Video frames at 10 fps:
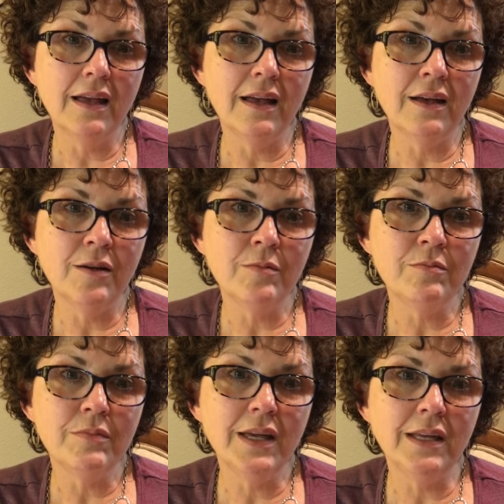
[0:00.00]

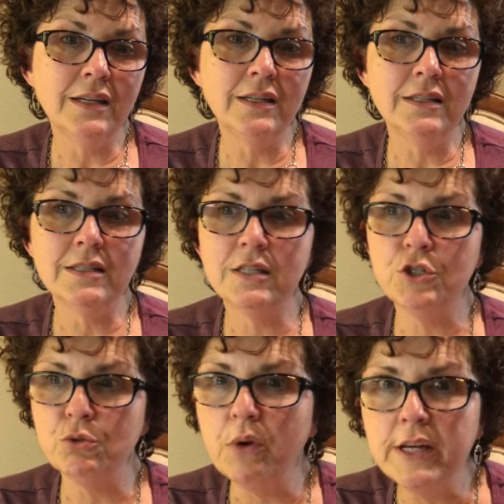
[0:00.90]
um, in a
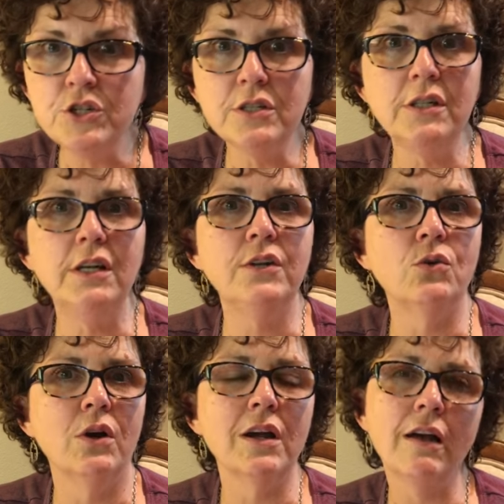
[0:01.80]
situation
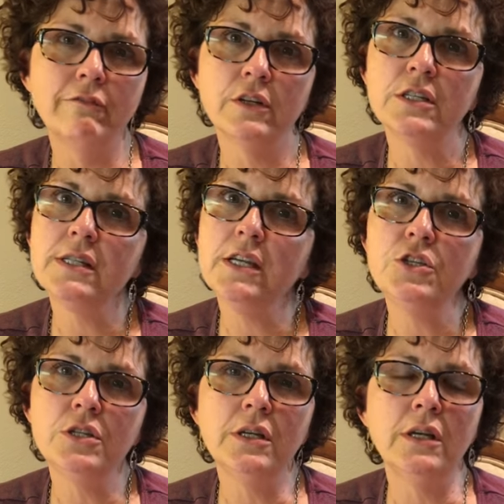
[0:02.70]
or a
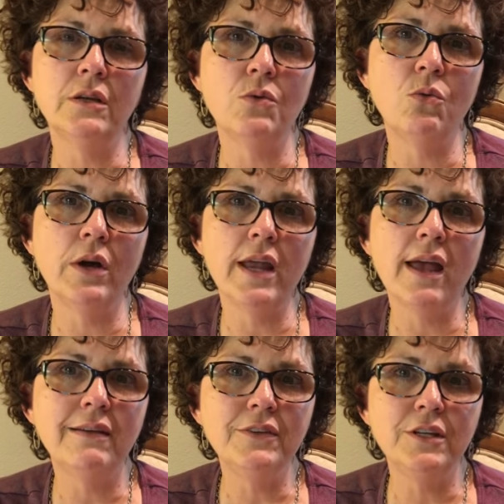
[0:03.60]
conversation, what
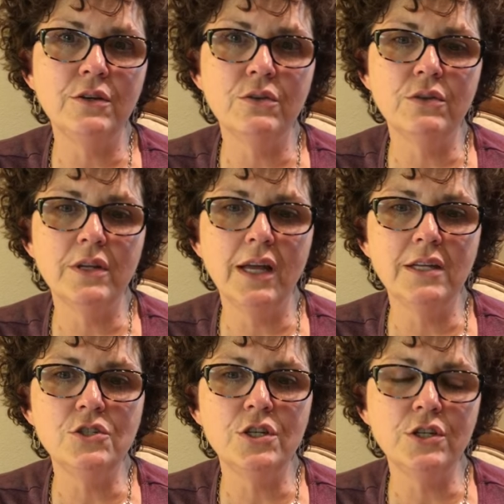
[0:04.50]
have you,
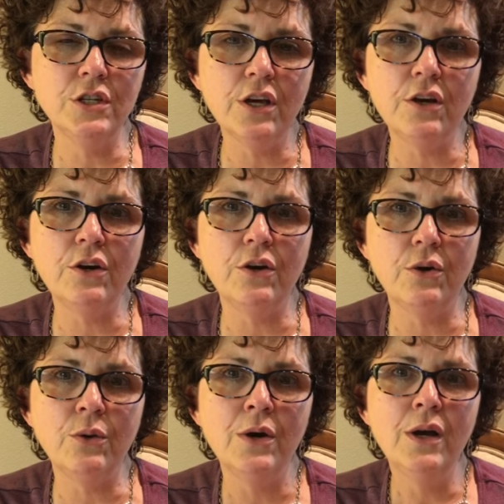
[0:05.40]
and to
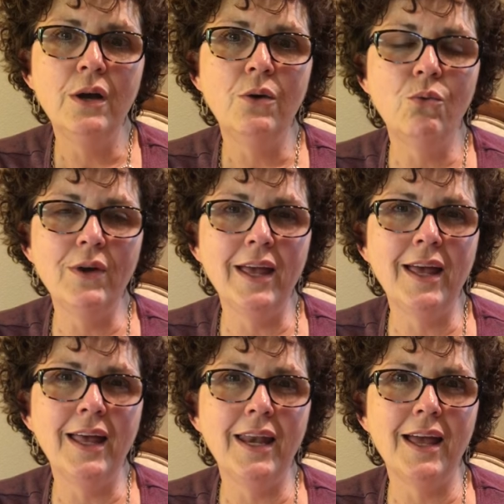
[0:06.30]
know
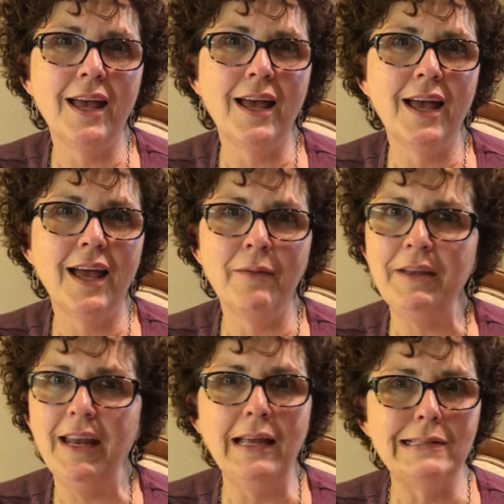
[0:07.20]
when I
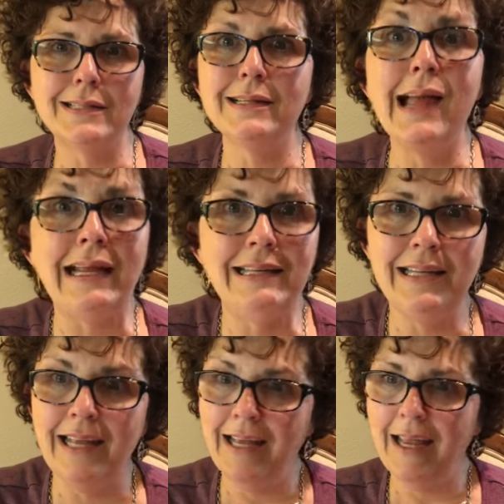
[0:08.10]
mean it's night
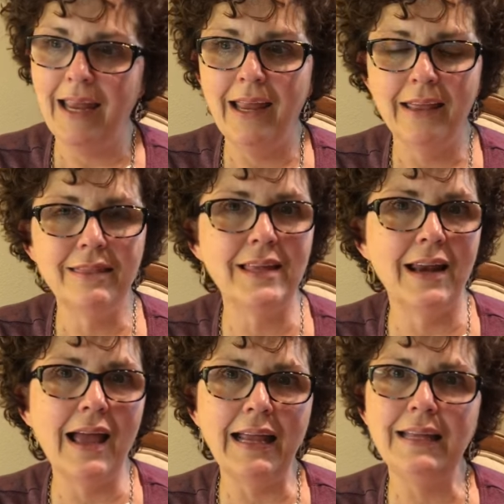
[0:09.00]
and day that
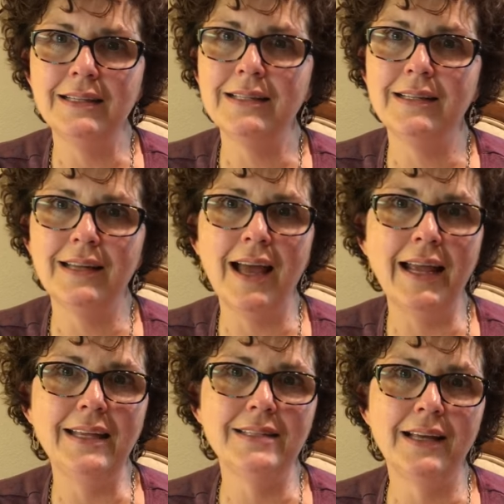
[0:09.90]
I can I
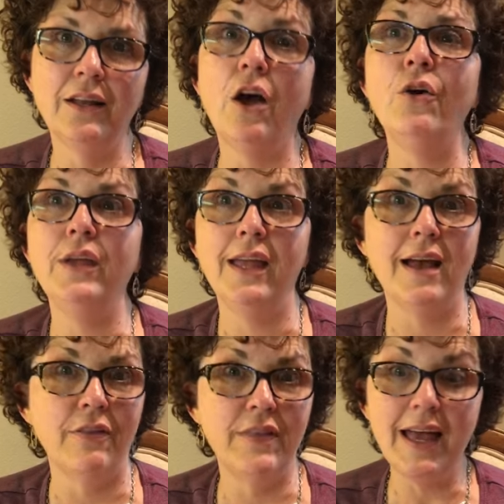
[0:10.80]
can tell, oh
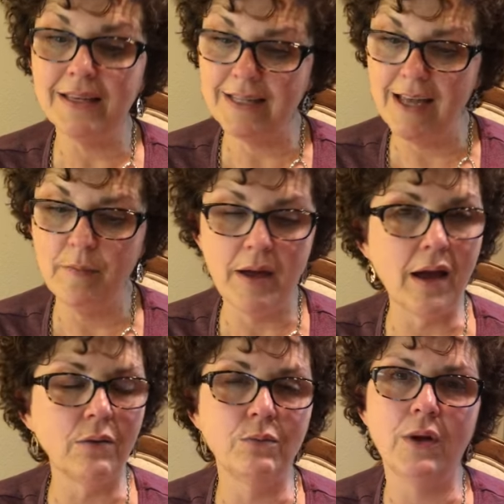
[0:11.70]
yeah, that time
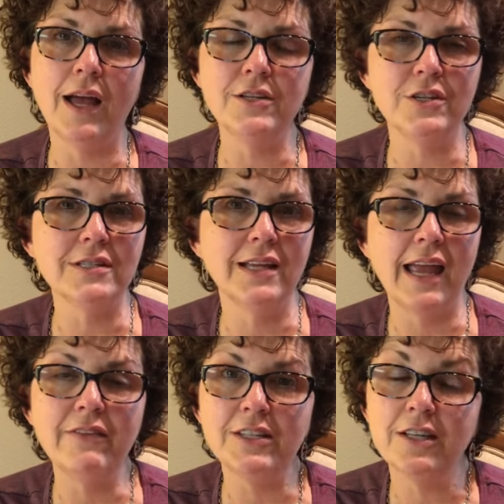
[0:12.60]
I I just
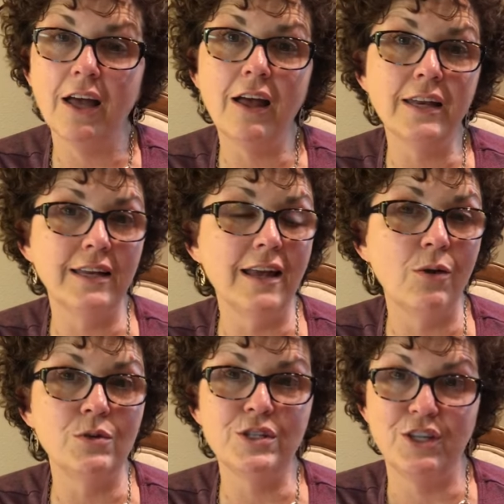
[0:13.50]
gave it to God and I
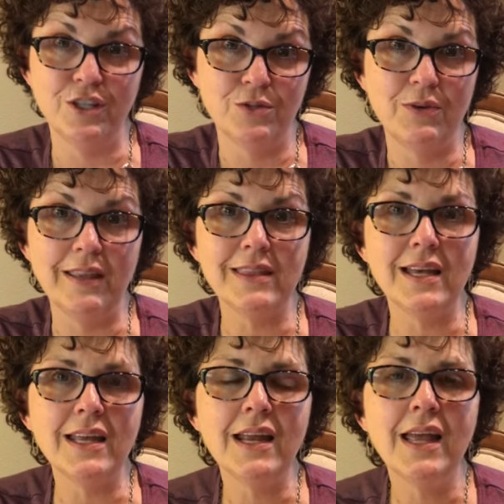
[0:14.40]
was good with
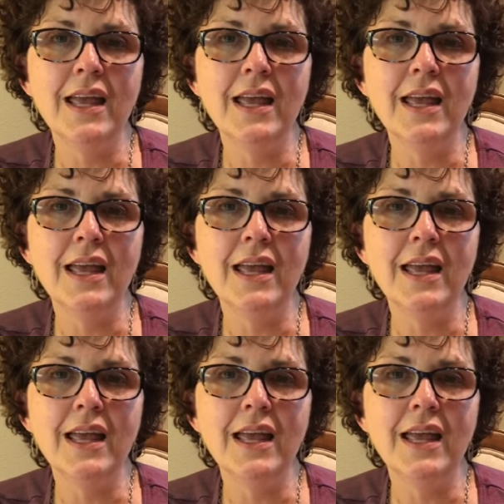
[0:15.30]
that.